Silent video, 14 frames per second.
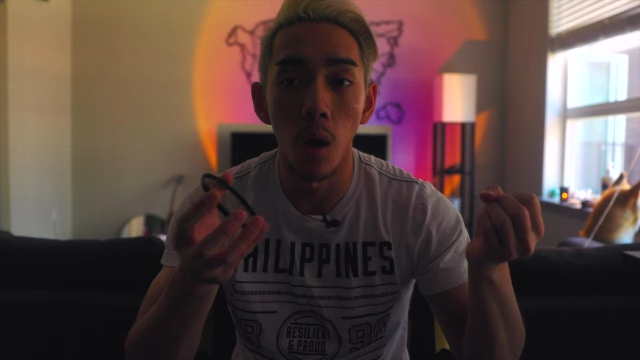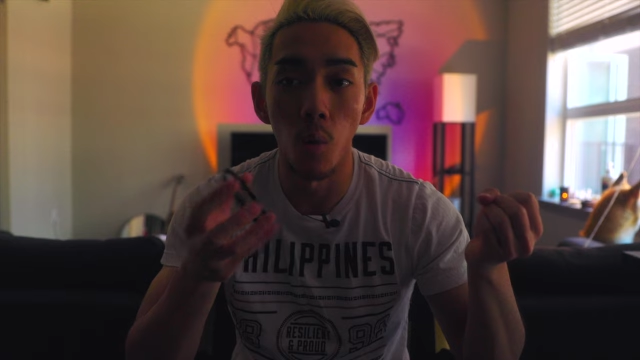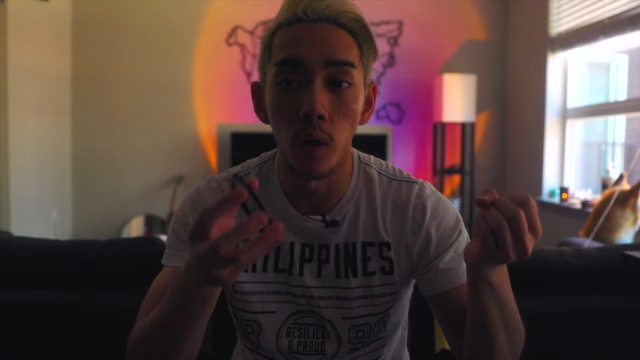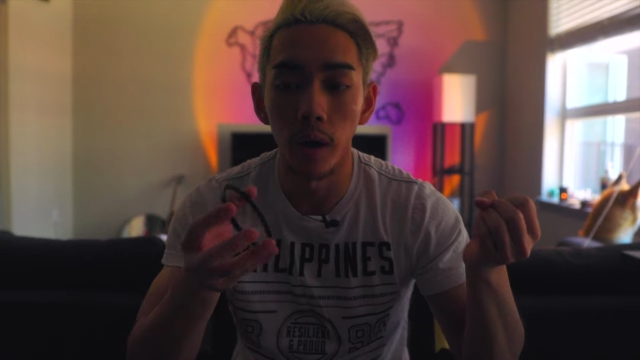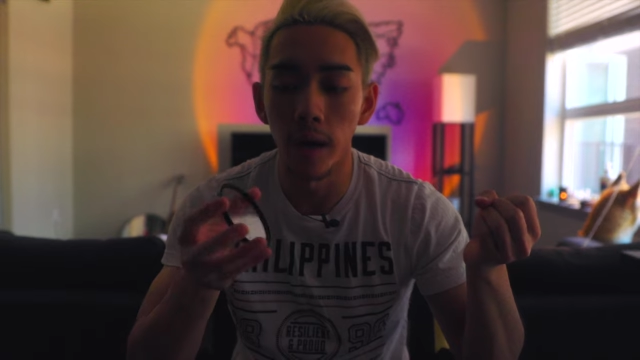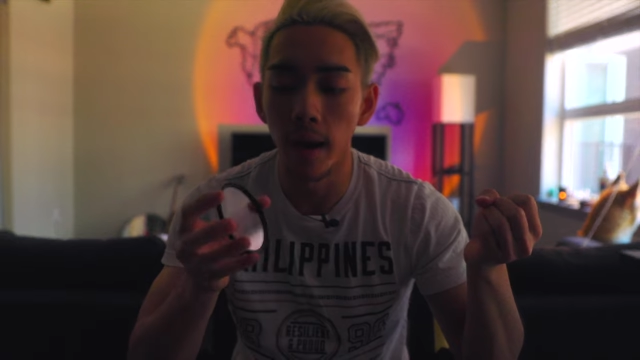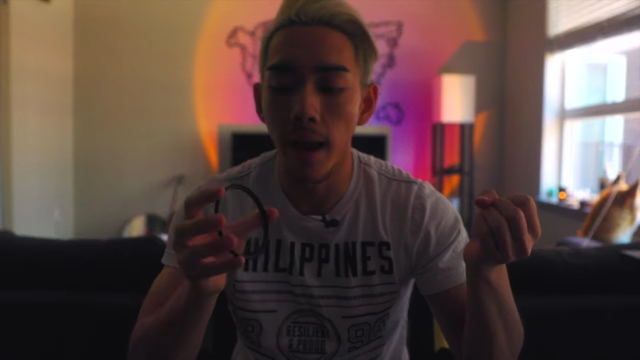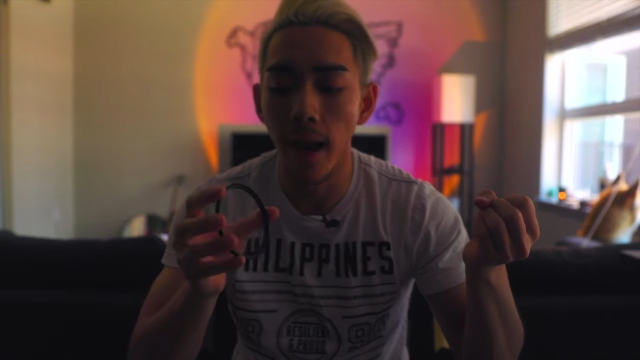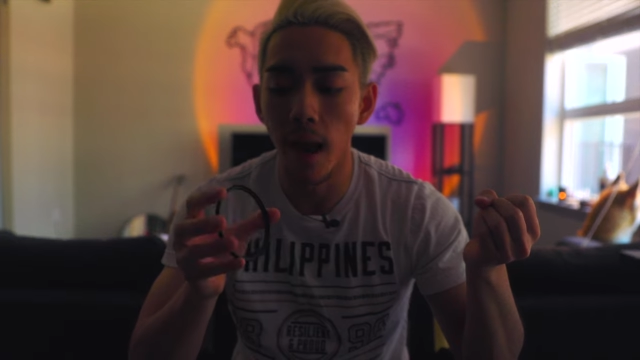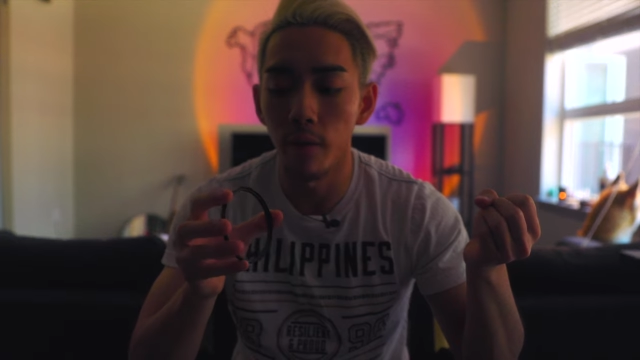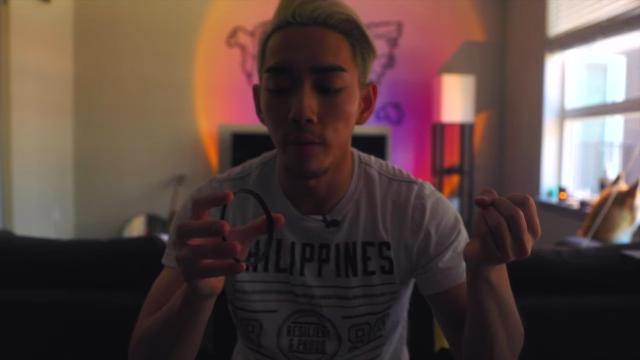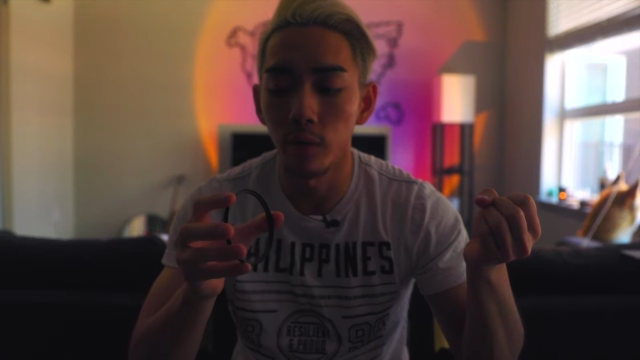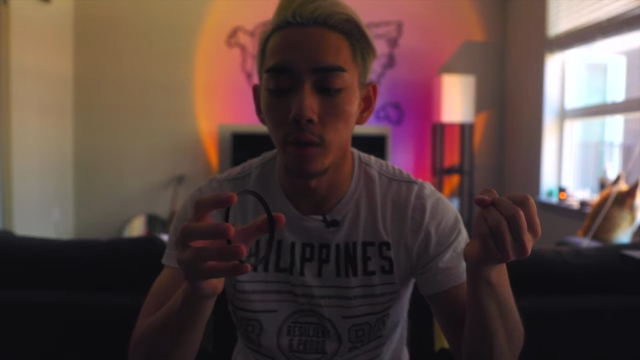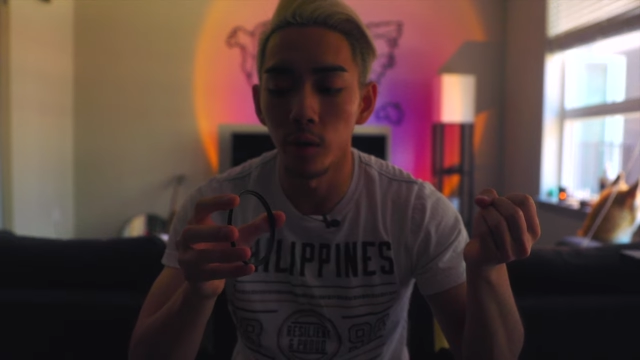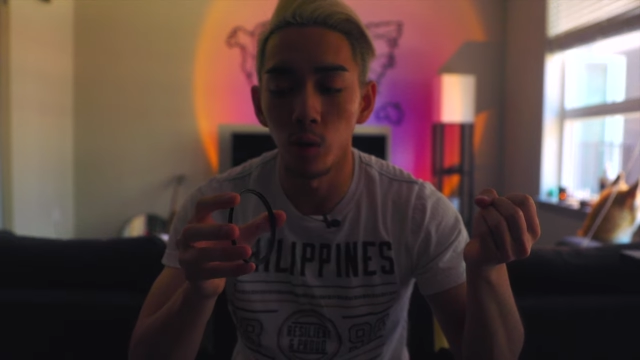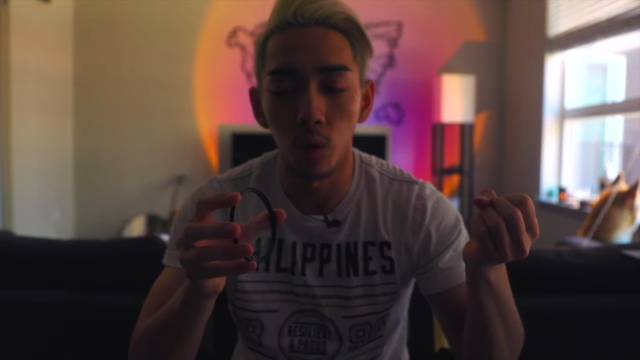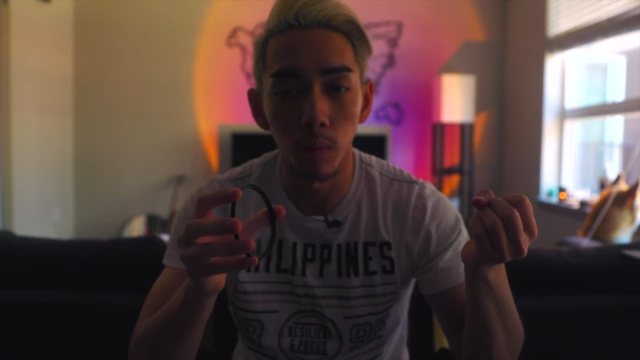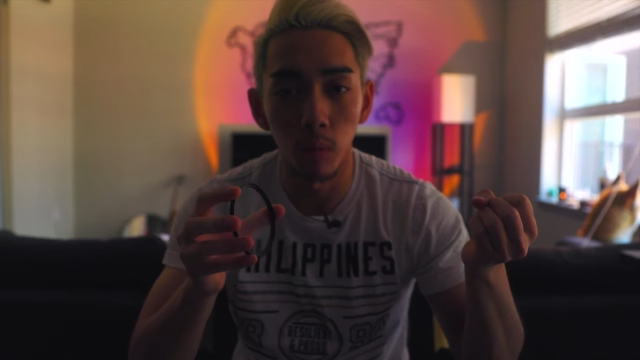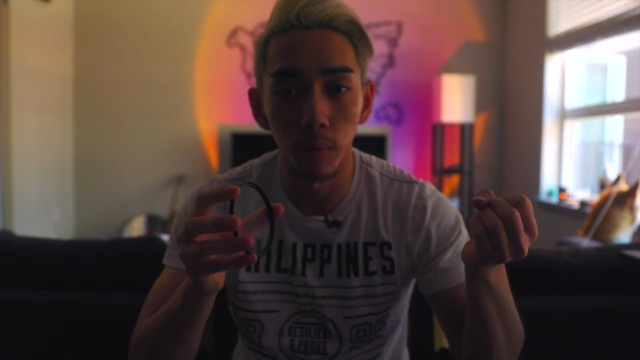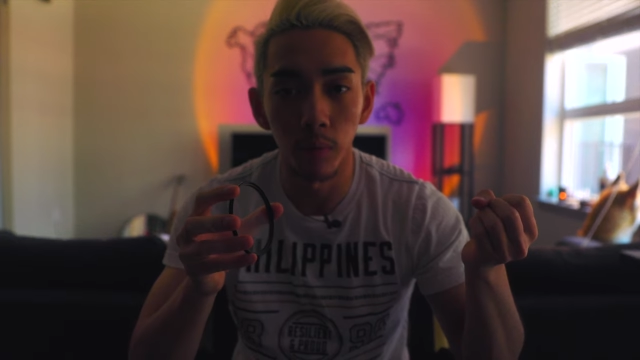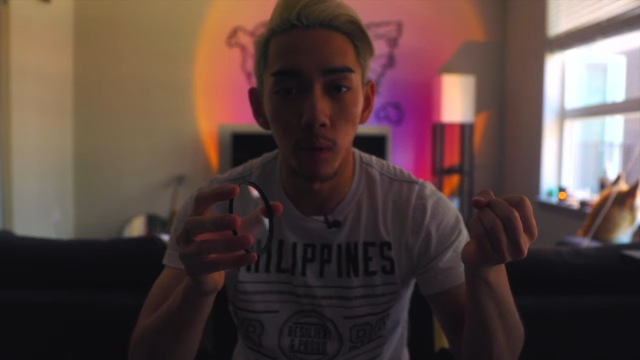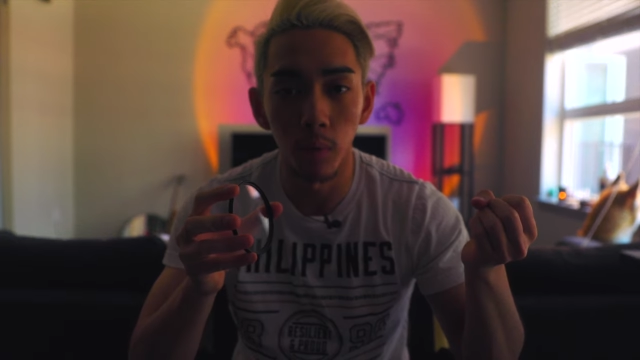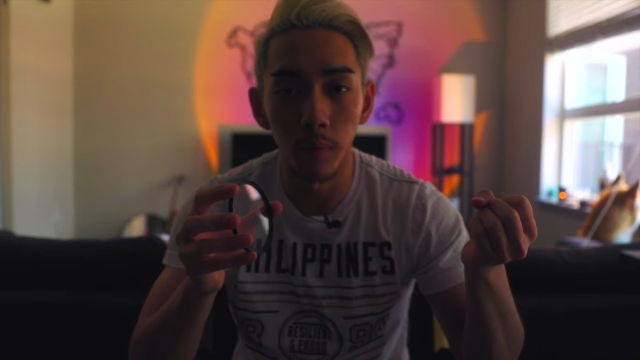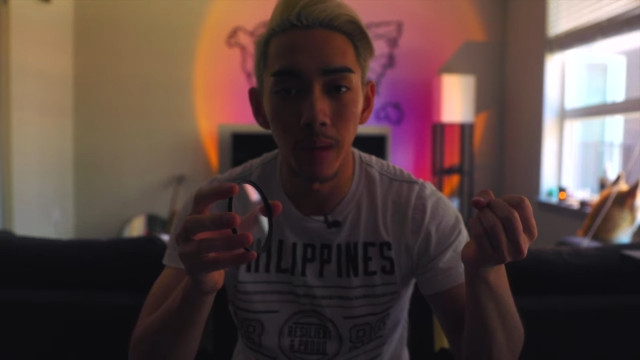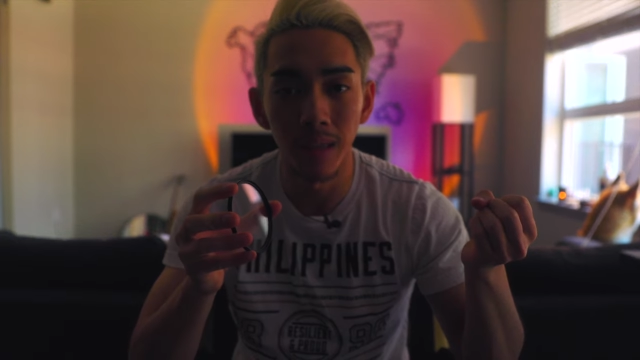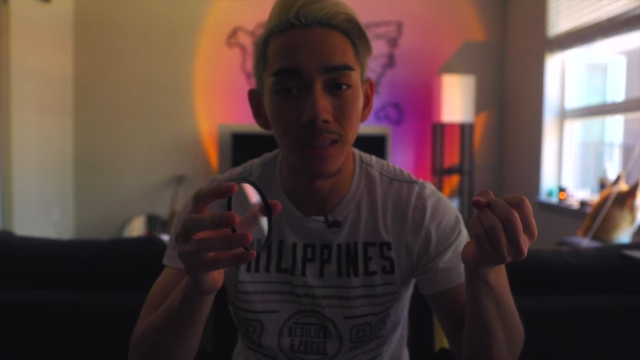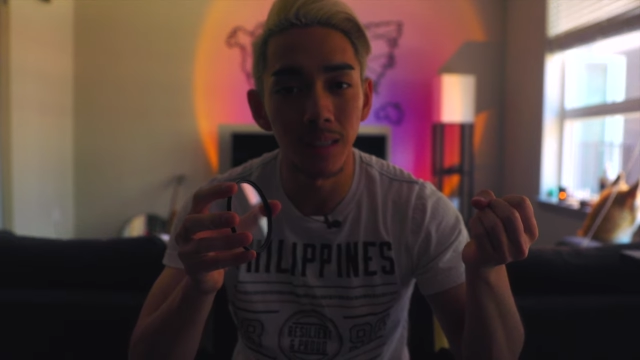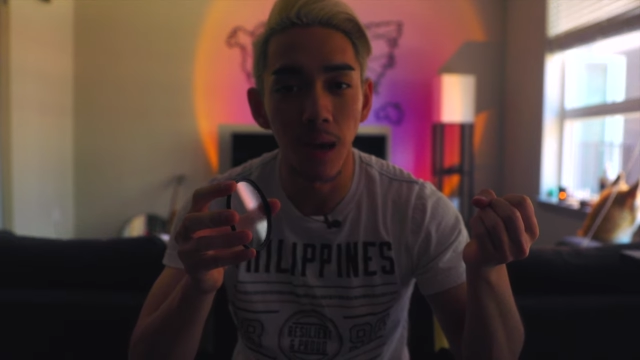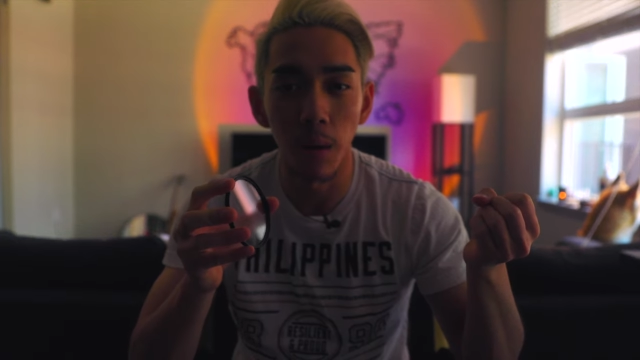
a 1.5 for a normal ProMist.